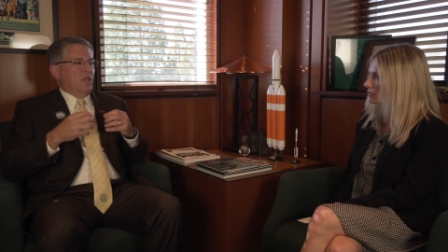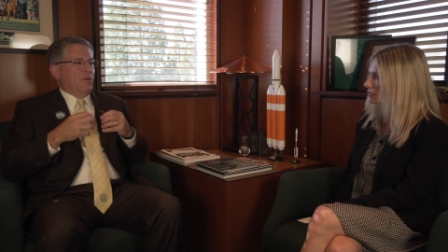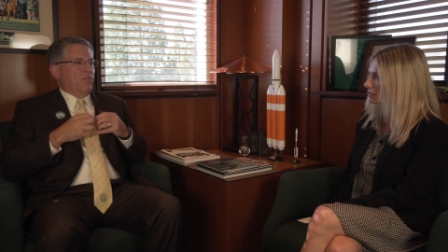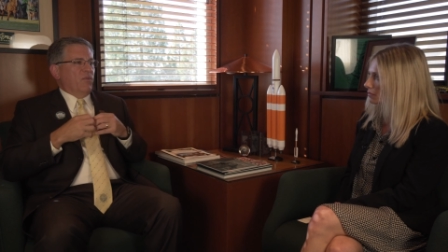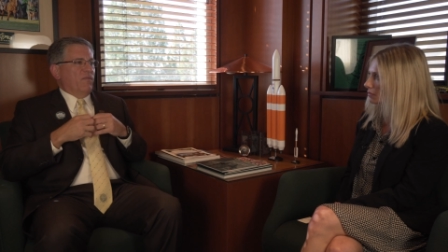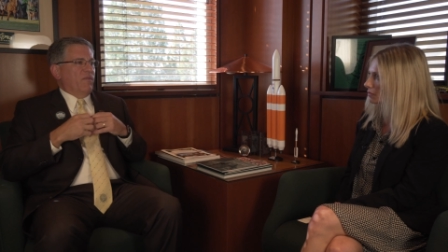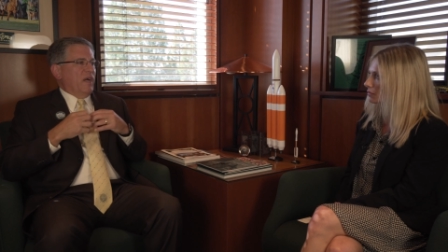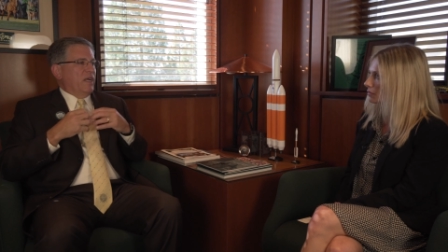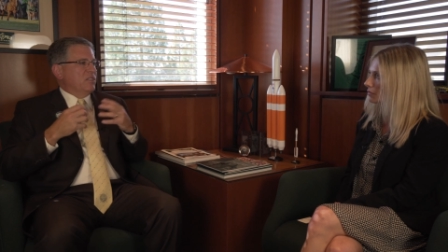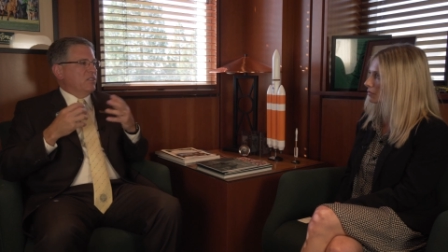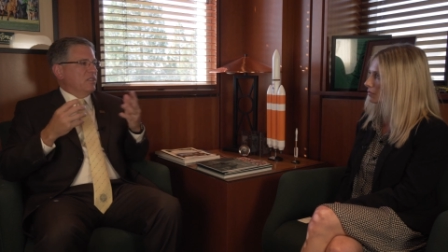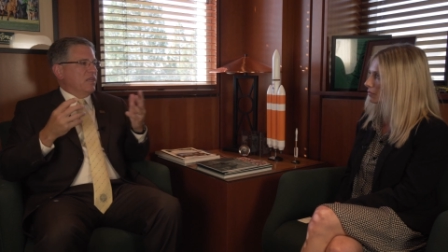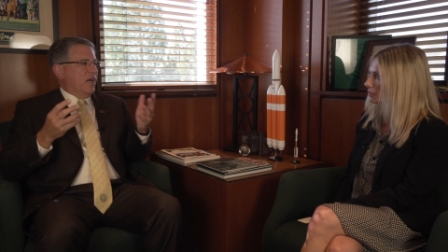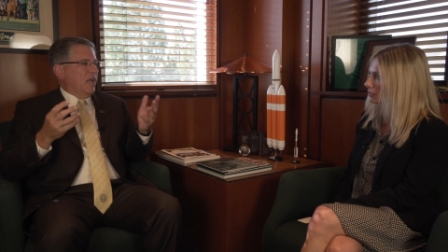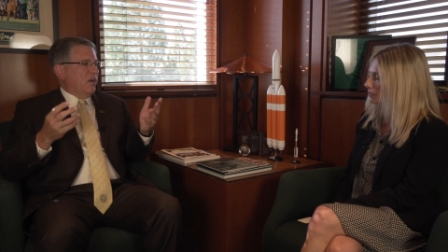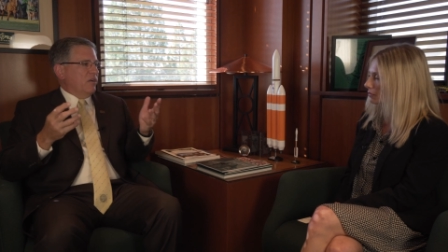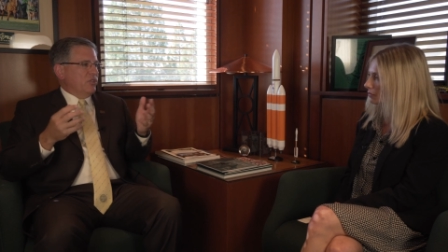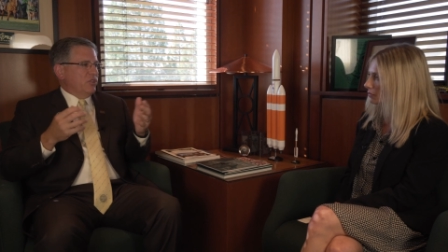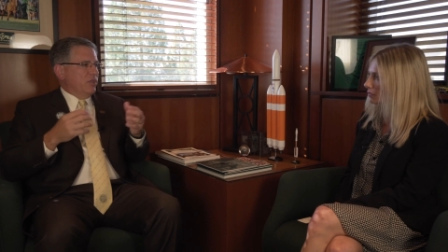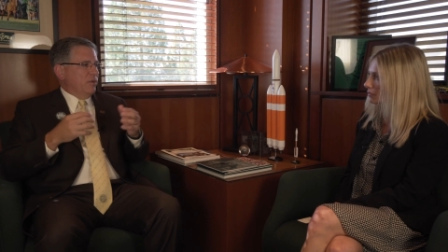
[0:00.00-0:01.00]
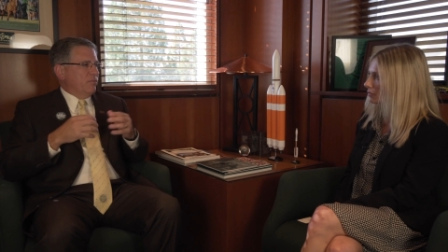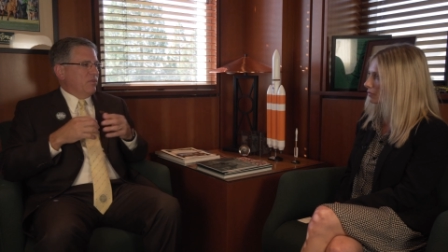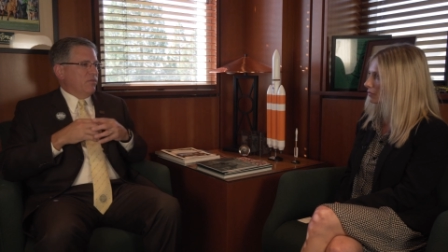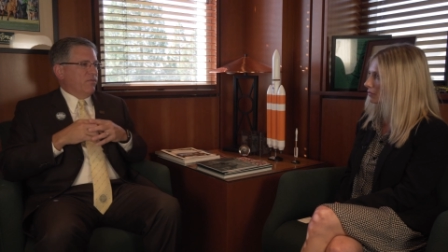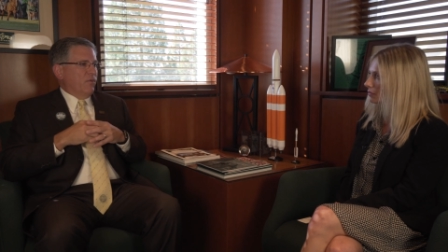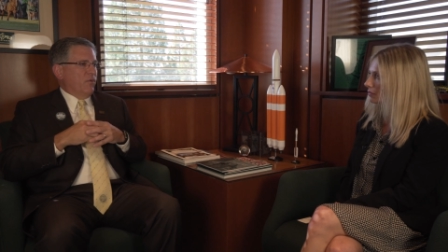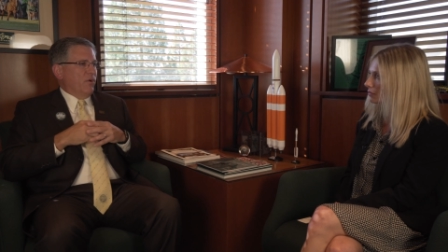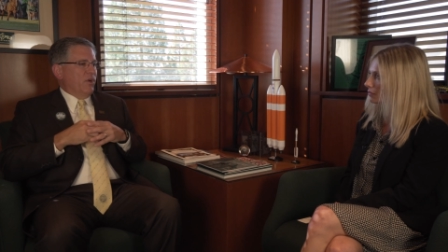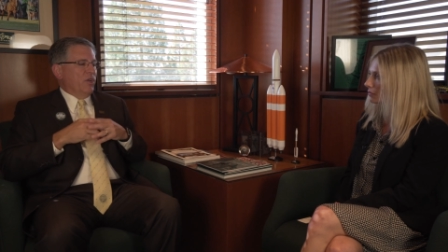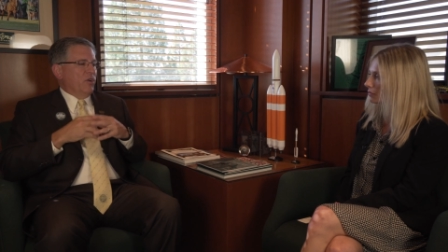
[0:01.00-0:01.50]
and provide scholarships
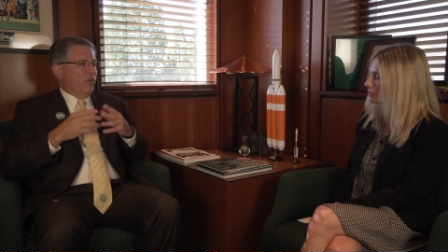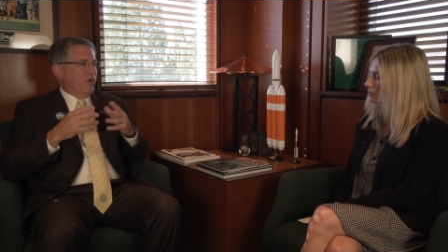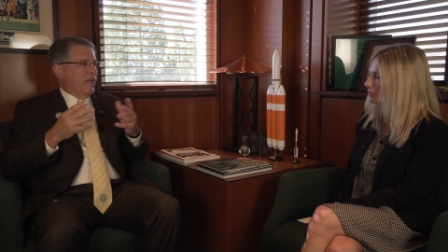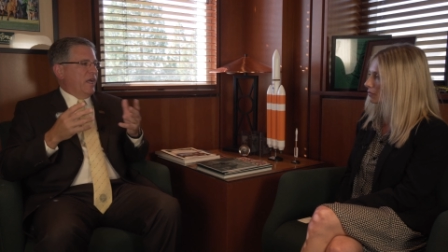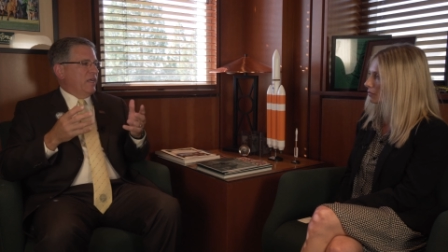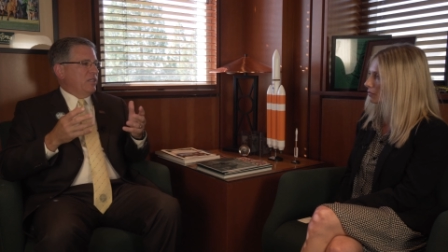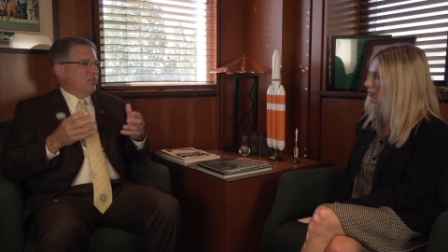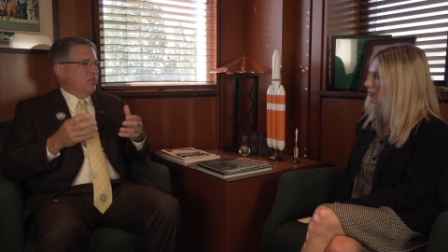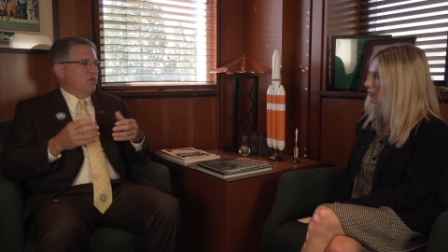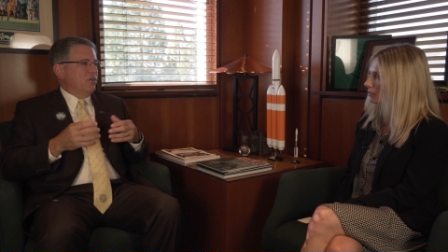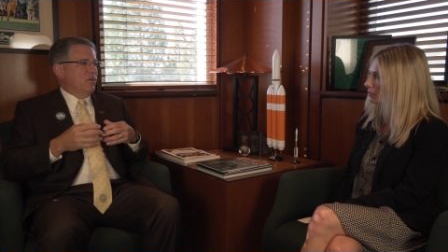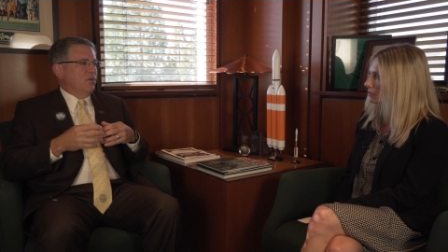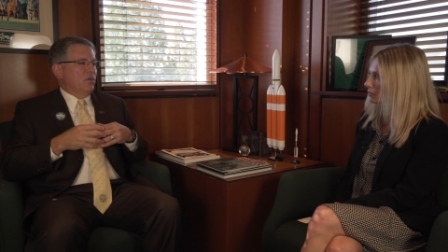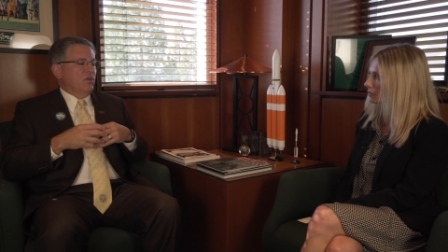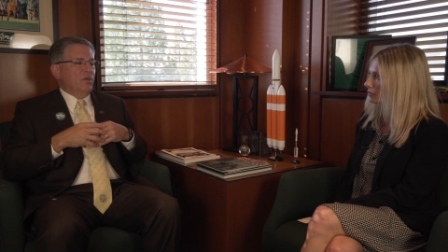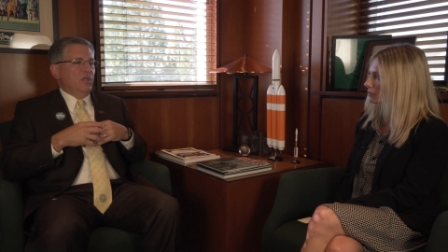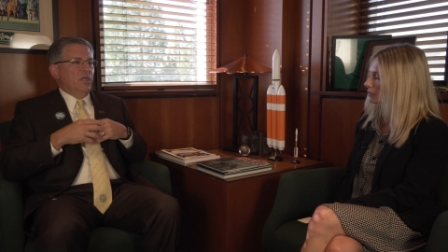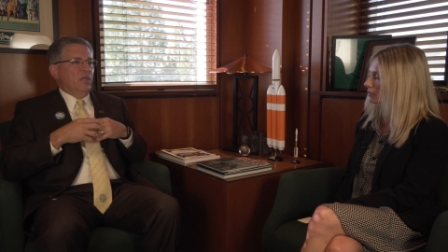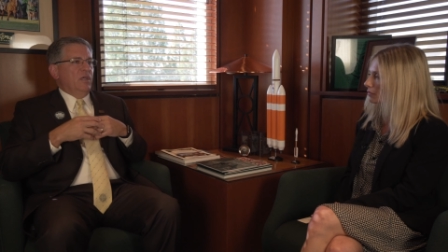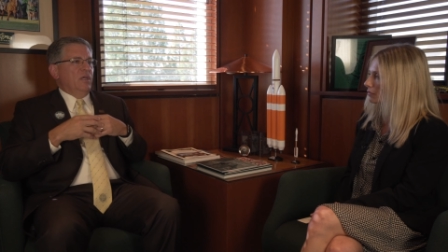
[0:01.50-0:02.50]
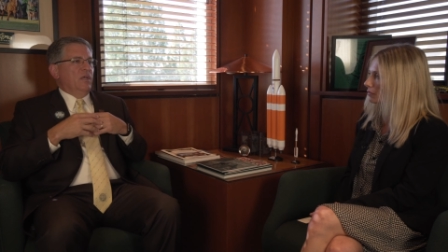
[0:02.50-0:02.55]
for international,